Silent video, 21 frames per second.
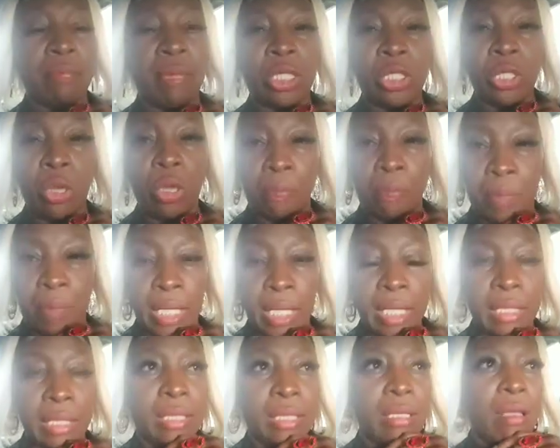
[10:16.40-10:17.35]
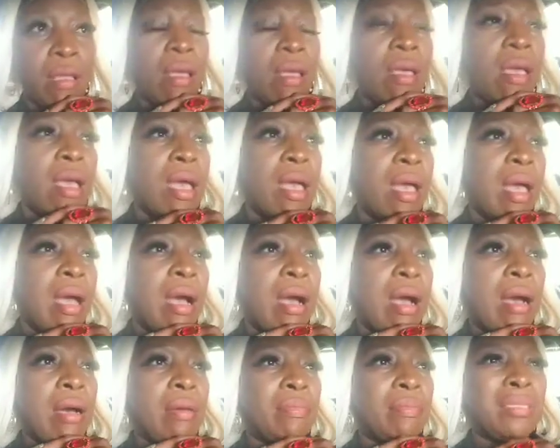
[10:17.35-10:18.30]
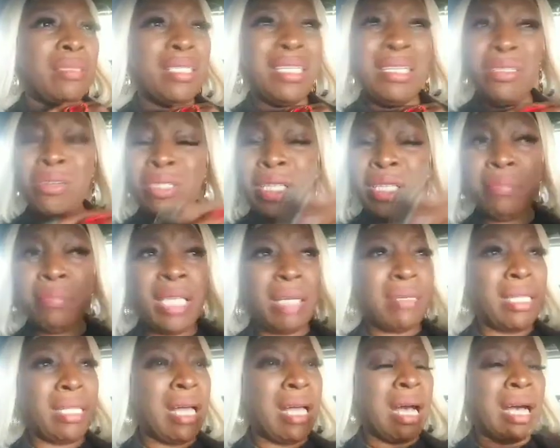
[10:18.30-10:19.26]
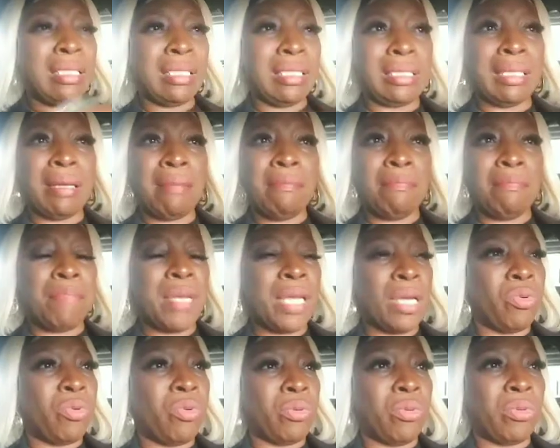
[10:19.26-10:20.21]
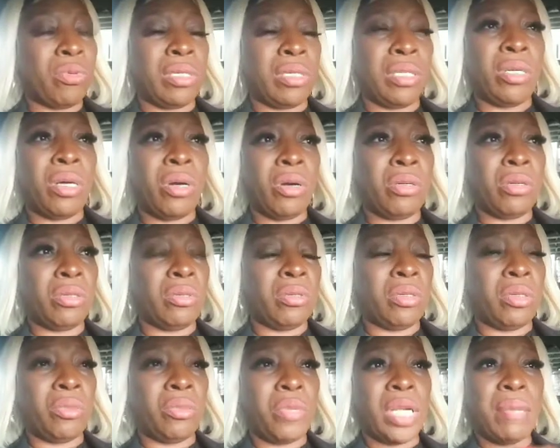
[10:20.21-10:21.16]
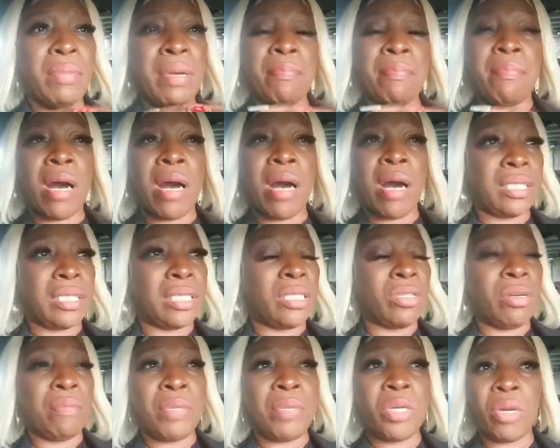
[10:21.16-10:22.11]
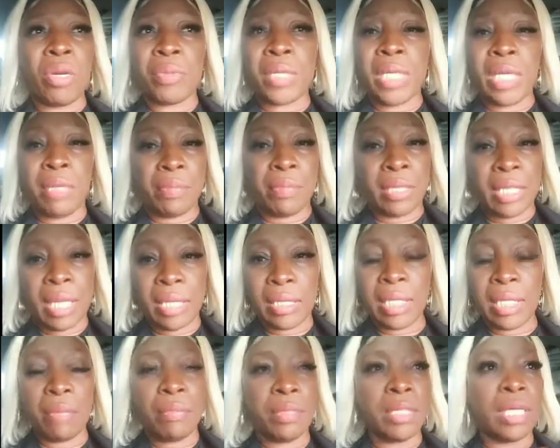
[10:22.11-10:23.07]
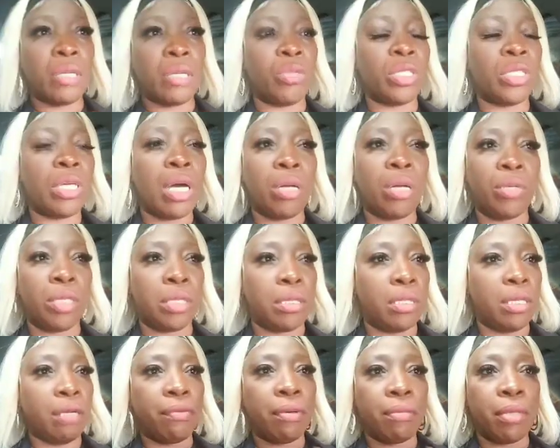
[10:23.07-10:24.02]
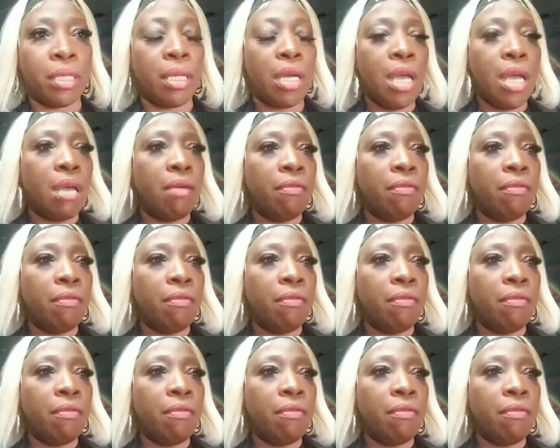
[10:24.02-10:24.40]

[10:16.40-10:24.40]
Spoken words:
my dub plate, you know, them telling the artists, them big, you know, when I'm a boss, you know, big up Capleton. Capleton was always there for me.